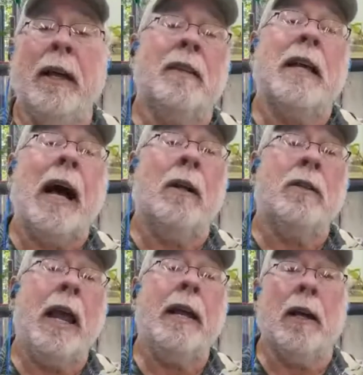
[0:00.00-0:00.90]
is
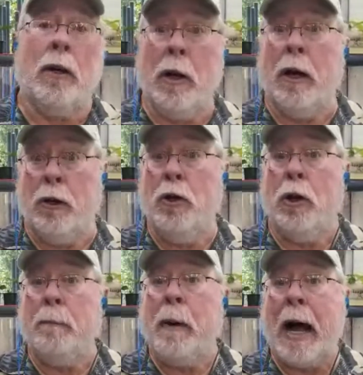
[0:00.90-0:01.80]
I'll take a, a
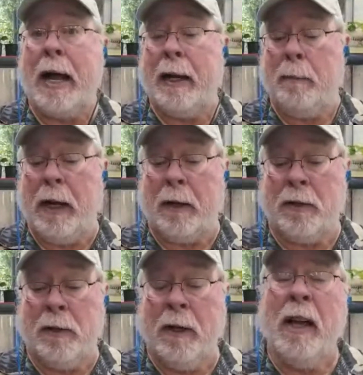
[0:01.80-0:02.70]
good potting
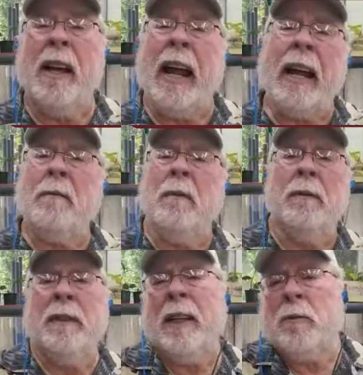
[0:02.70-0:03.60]
mix. And
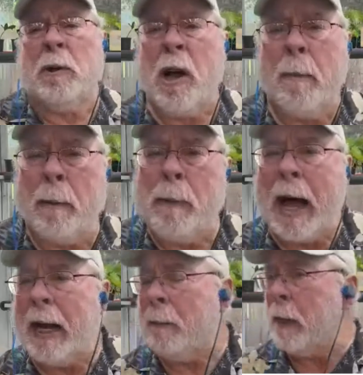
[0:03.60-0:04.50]
since we're talking about
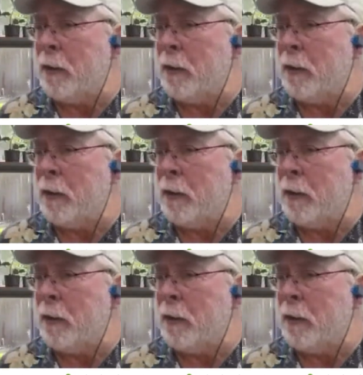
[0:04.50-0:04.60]
potting